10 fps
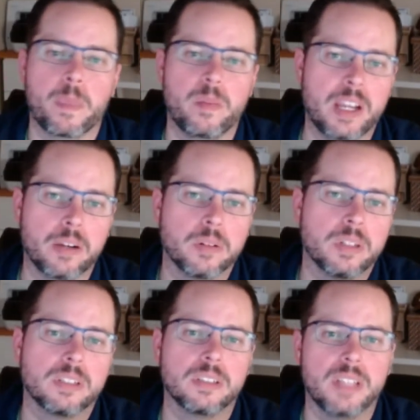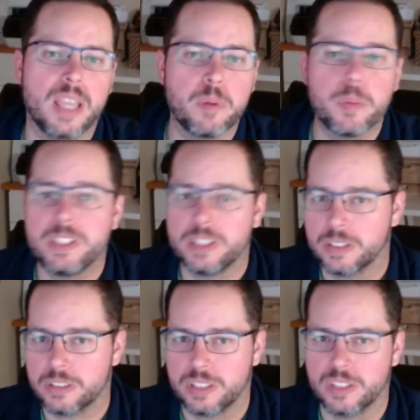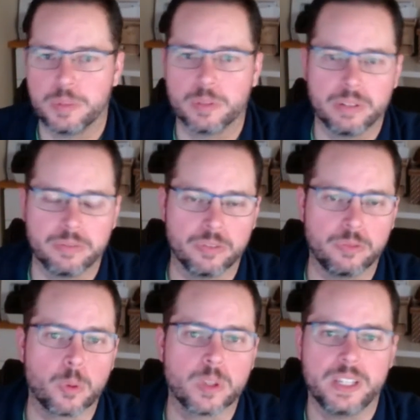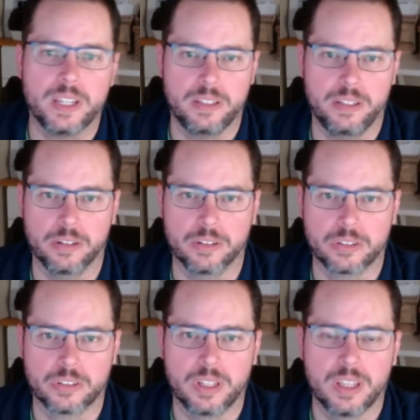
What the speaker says: Now, MOBTS has been around for 48 years.